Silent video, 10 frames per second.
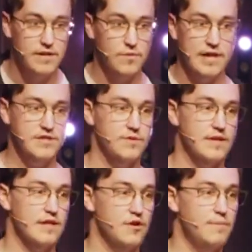and we'll get to it in
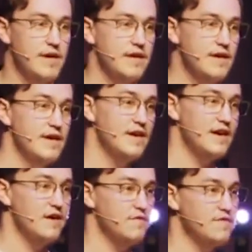a little bit,
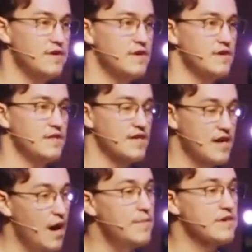of the
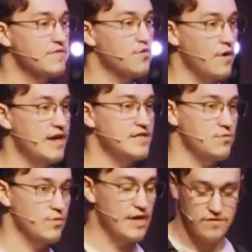coming of Christ
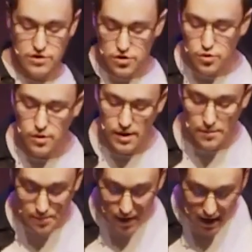where we have a new
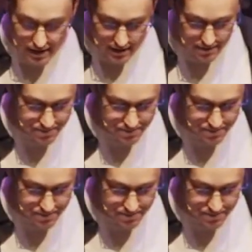body.